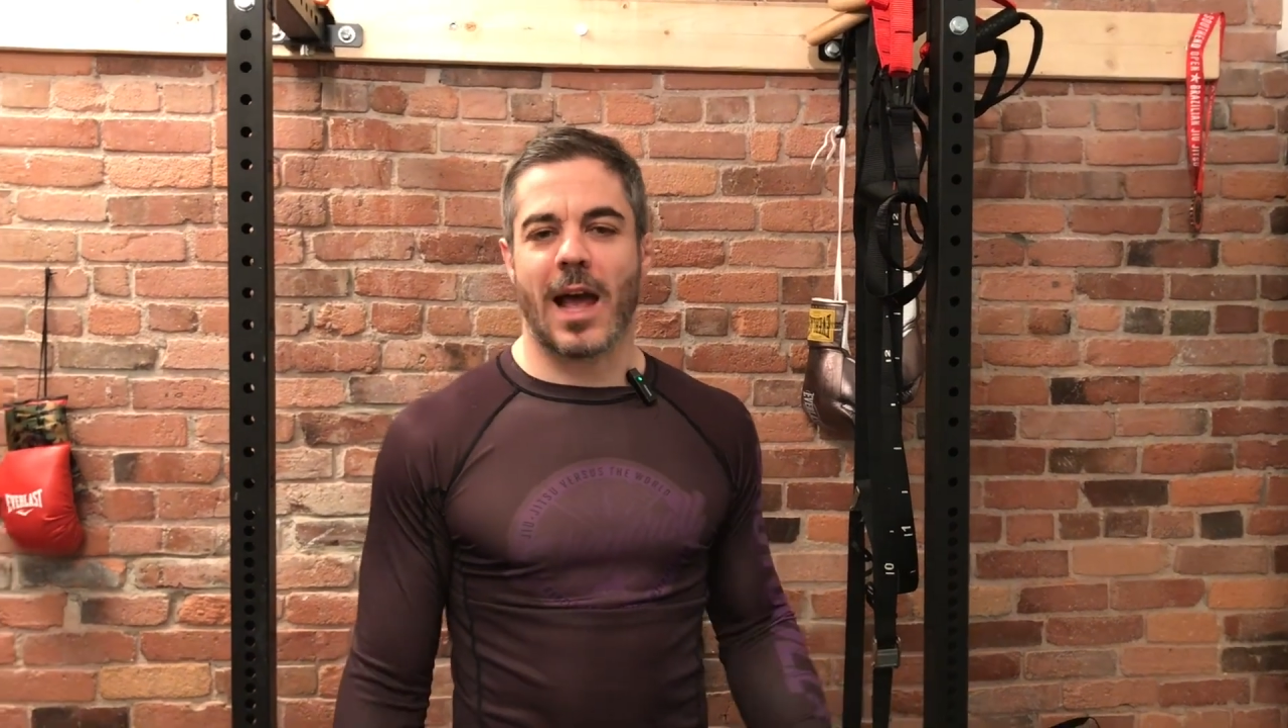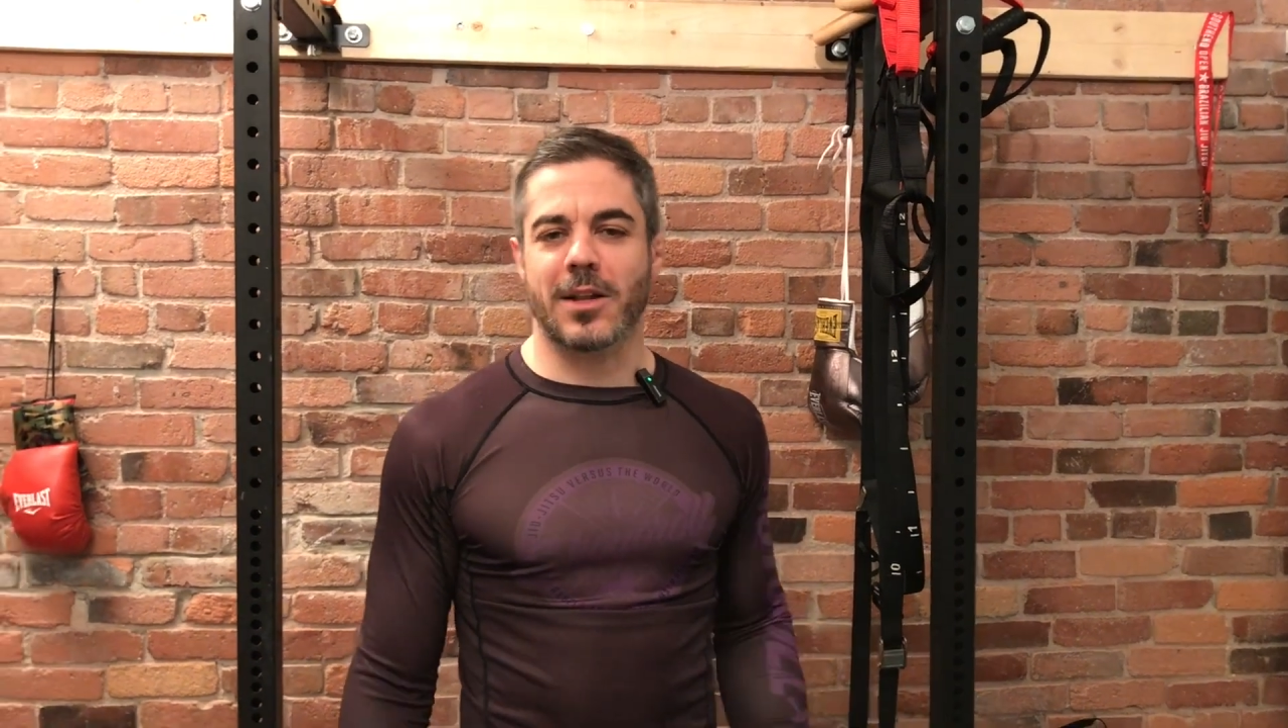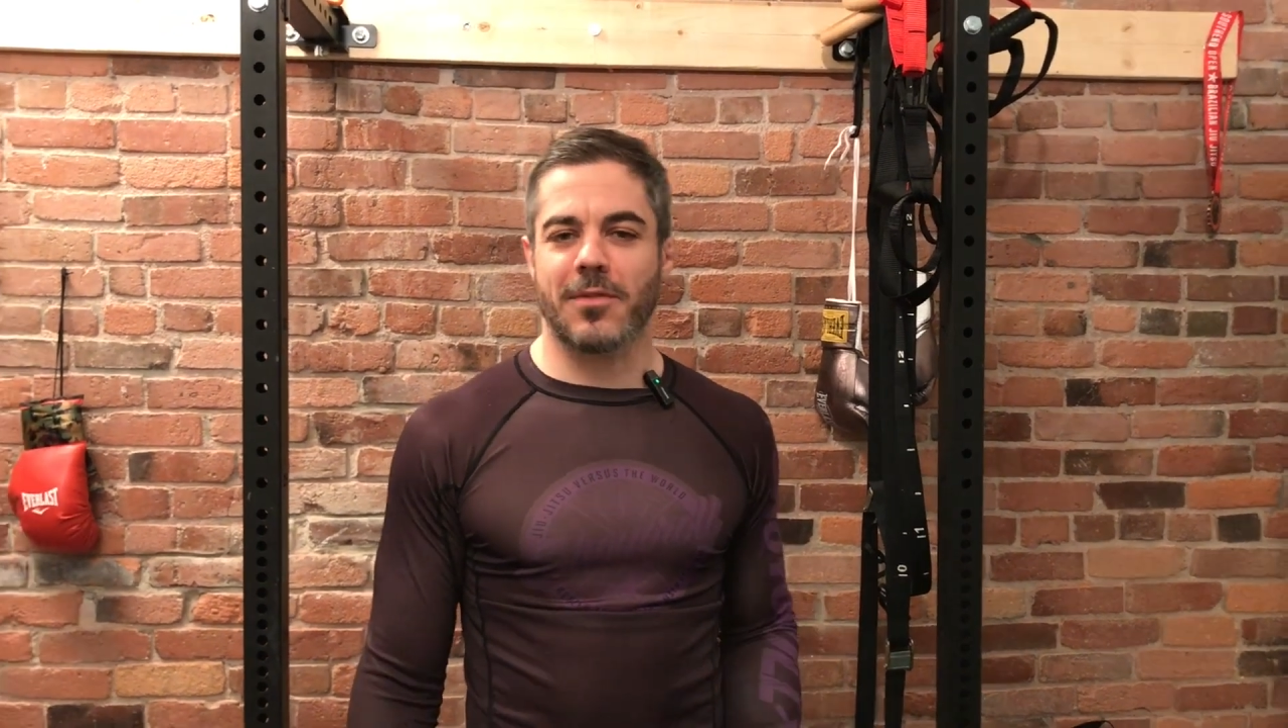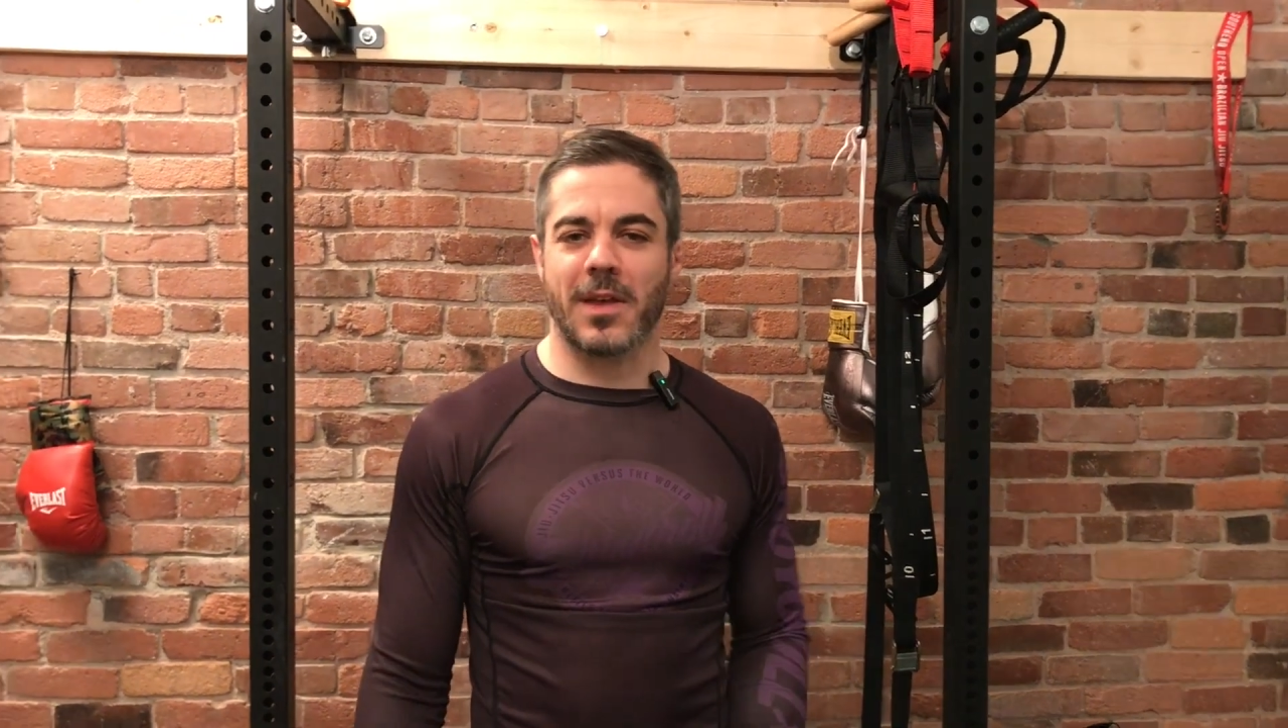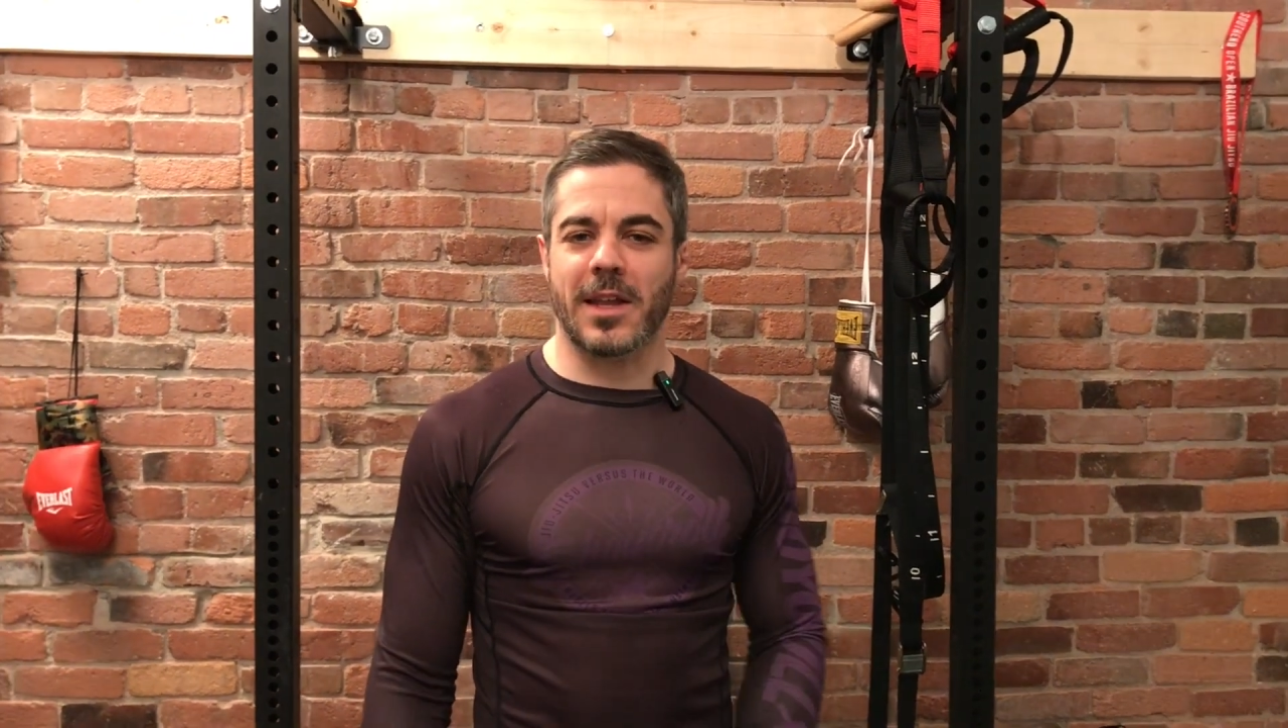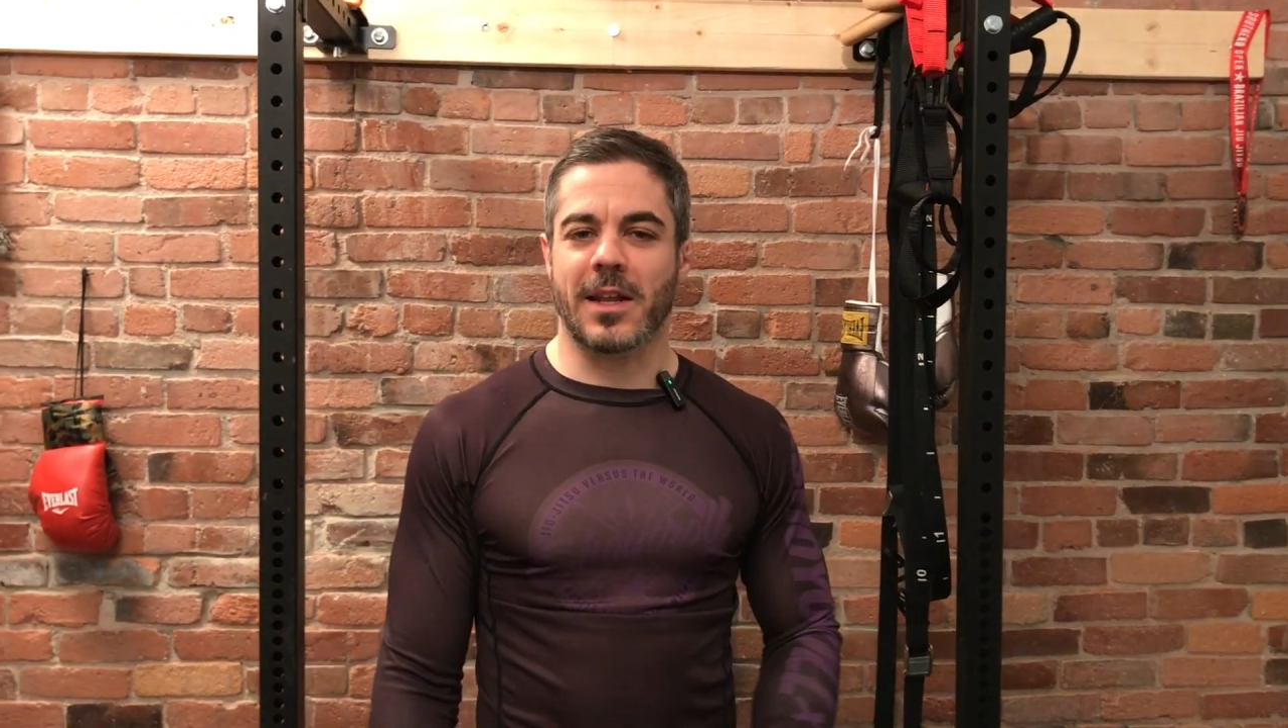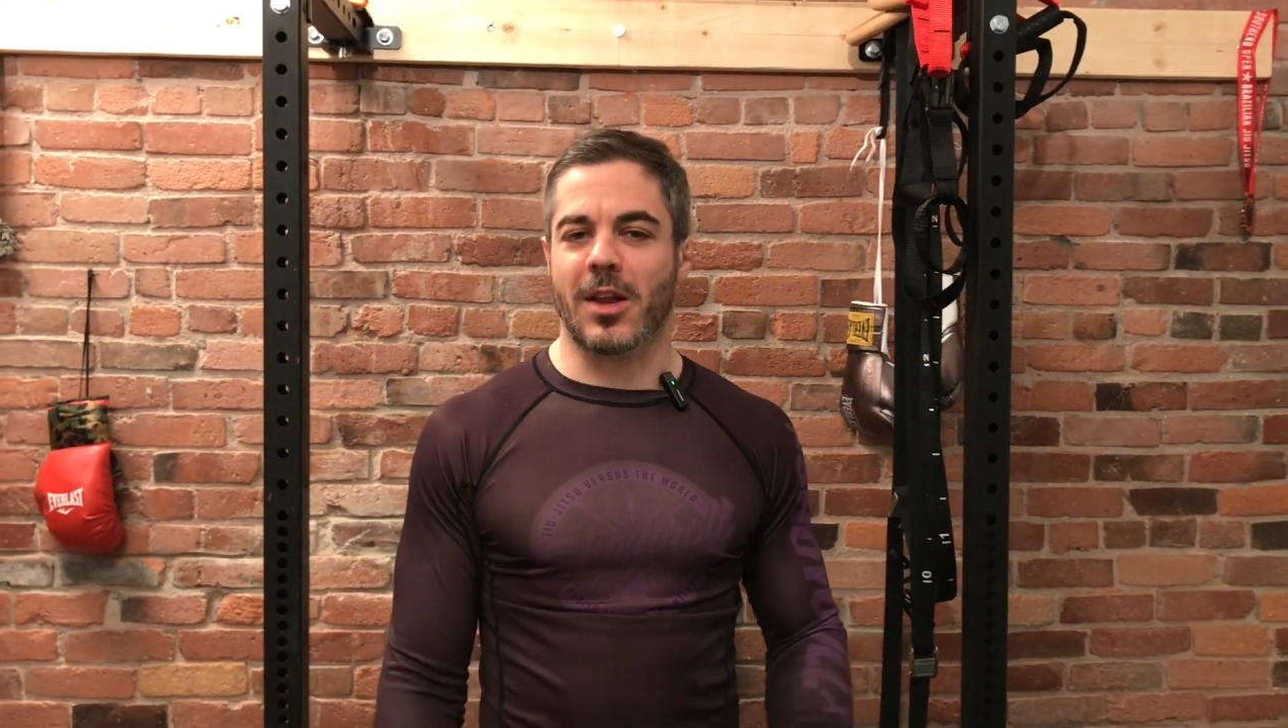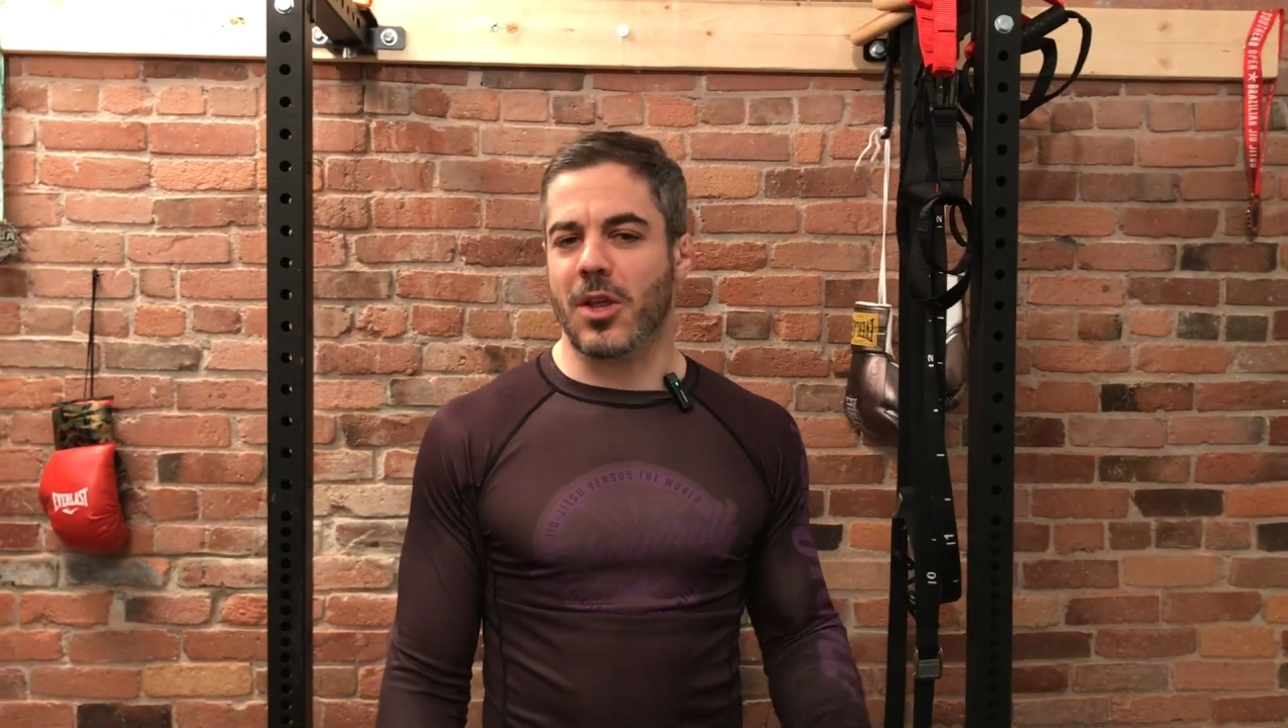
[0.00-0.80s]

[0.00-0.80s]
activated,